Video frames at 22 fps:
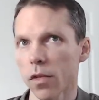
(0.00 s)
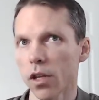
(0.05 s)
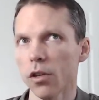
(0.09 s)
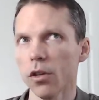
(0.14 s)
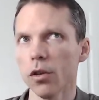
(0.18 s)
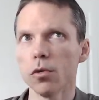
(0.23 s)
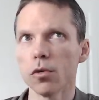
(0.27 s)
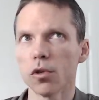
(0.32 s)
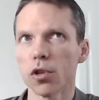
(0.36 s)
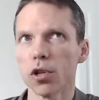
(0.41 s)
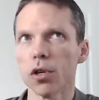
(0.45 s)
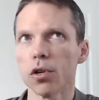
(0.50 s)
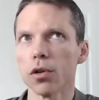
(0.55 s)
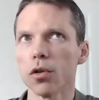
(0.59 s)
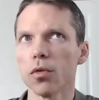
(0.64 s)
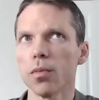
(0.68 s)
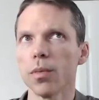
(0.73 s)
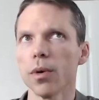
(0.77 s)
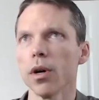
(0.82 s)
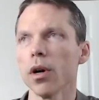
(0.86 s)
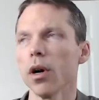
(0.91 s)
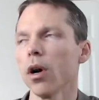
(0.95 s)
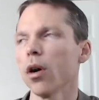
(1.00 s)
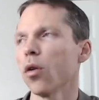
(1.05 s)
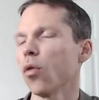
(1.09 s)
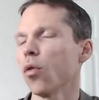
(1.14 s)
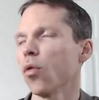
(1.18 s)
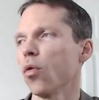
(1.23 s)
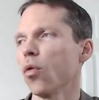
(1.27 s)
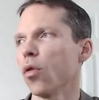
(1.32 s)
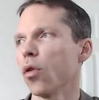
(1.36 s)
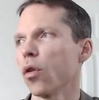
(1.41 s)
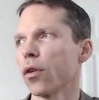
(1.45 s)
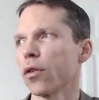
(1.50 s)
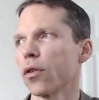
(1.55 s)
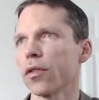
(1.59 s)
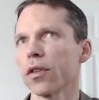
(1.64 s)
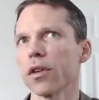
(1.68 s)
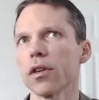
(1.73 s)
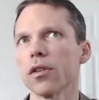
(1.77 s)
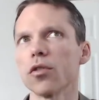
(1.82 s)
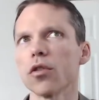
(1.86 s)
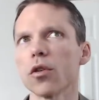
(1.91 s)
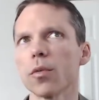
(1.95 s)
YouTube or
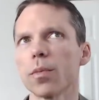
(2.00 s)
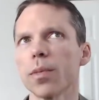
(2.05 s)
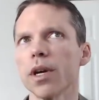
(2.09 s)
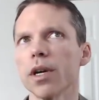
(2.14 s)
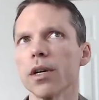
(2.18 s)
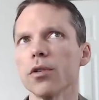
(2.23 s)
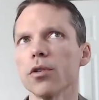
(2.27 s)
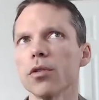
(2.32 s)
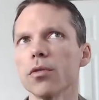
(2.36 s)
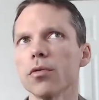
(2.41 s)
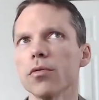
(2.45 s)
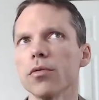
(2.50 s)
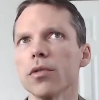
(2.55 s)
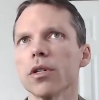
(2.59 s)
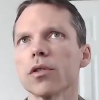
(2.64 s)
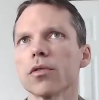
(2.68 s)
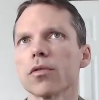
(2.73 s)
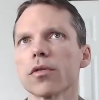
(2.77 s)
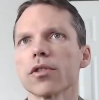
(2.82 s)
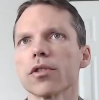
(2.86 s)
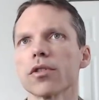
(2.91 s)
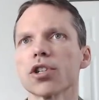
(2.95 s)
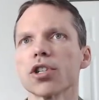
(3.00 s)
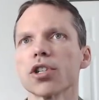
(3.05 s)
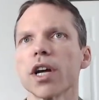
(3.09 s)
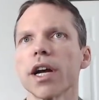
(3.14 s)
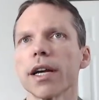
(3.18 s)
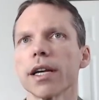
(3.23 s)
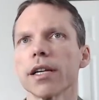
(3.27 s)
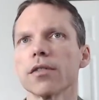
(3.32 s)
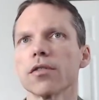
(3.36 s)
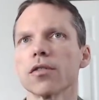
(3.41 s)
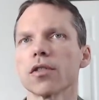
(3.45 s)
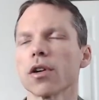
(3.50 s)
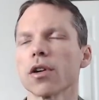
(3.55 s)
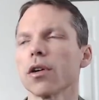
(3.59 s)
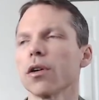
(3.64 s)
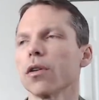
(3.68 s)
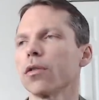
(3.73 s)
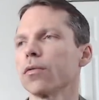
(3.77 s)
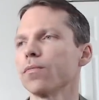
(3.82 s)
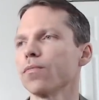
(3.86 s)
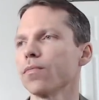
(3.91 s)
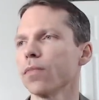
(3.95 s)
the European Union or the Schengen
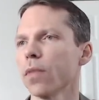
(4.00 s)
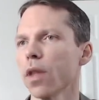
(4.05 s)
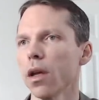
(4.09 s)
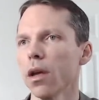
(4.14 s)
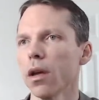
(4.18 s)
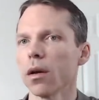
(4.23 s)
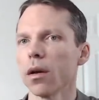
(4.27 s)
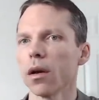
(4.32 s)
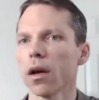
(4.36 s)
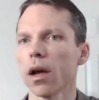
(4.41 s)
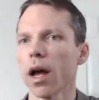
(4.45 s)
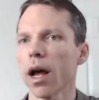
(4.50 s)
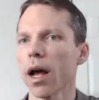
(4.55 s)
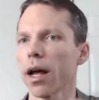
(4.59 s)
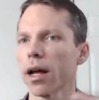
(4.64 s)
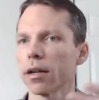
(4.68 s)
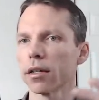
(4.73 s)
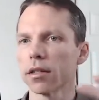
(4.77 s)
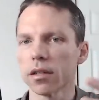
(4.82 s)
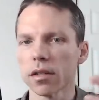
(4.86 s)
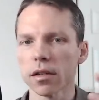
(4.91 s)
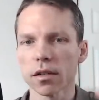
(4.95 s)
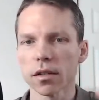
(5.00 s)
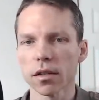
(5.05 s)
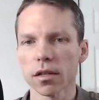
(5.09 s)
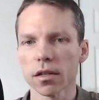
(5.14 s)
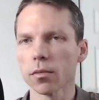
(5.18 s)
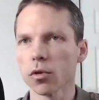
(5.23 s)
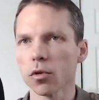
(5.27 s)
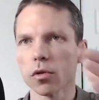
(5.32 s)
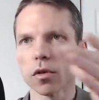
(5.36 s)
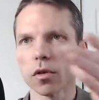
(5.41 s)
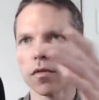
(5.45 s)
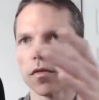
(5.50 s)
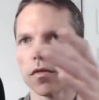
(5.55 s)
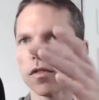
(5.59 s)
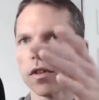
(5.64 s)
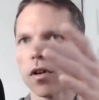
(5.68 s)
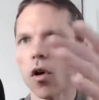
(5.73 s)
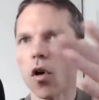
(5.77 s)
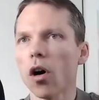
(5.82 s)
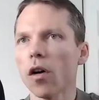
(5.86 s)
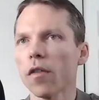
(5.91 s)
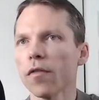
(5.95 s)
zone has some sort of
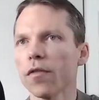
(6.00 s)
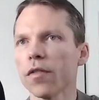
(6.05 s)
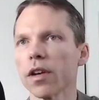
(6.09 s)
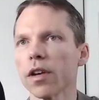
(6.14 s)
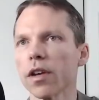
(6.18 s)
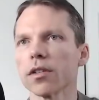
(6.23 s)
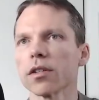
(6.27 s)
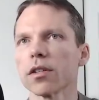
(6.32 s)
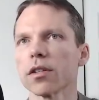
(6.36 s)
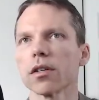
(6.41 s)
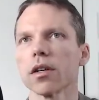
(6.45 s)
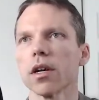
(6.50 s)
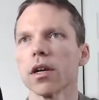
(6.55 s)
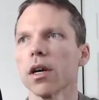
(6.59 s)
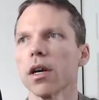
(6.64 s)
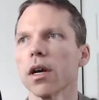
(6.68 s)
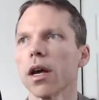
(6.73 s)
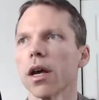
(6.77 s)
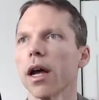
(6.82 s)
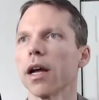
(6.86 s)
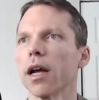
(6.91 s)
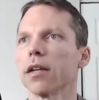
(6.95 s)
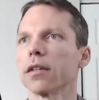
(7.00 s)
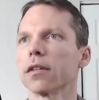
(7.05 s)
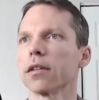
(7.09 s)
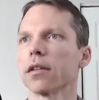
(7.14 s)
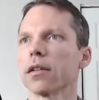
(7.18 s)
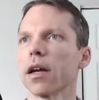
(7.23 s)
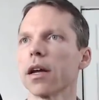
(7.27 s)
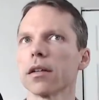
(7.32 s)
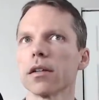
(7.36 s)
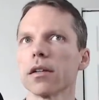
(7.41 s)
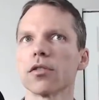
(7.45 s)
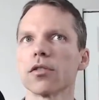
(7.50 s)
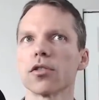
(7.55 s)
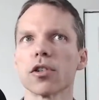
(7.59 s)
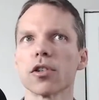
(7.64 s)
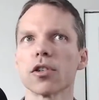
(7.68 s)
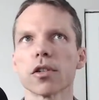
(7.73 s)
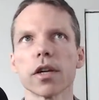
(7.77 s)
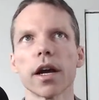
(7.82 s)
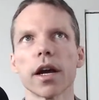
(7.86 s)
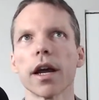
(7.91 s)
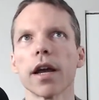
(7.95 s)
office, and it's
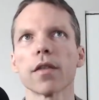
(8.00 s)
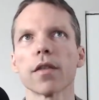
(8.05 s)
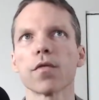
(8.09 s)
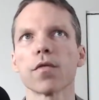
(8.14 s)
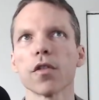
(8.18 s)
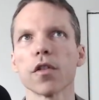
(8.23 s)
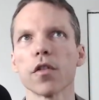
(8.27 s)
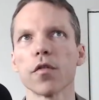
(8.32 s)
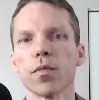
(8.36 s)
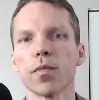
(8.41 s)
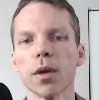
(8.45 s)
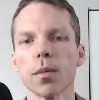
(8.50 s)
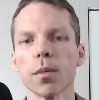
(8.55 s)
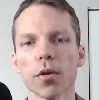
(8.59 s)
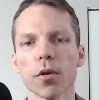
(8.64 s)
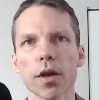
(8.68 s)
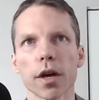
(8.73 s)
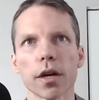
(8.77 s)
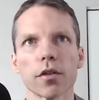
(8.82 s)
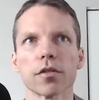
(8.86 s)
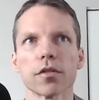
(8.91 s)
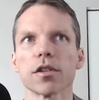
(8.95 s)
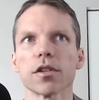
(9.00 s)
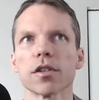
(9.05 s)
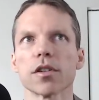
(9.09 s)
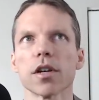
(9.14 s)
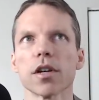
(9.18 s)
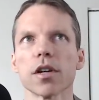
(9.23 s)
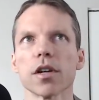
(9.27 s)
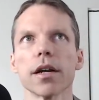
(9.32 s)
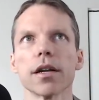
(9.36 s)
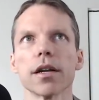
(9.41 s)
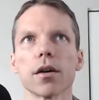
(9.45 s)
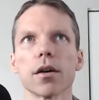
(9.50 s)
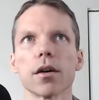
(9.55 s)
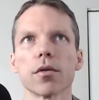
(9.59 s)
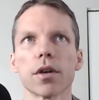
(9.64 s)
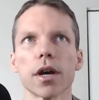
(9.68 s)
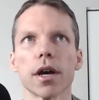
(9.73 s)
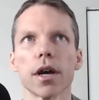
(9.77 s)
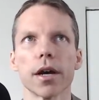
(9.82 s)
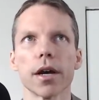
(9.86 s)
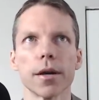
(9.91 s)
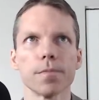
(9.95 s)
just a handful of people that are deciding,
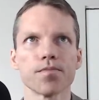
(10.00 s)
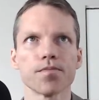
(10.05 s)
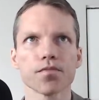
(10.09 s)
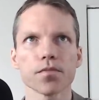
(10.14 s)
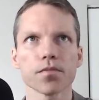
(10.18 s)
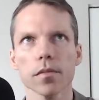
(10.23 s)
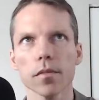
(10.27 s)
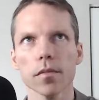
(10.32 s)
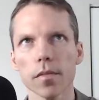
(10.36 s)
okay,